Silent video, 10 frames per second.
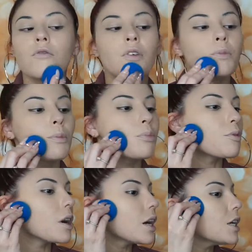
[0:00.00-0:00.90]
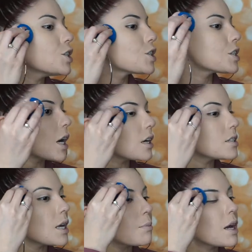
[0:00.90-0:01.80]
from the brush
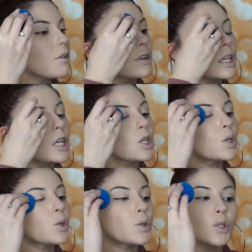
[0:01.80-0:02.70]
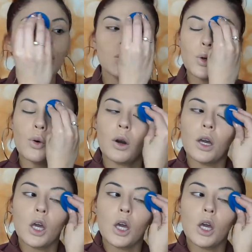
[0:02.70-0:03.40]
because I'm not really used to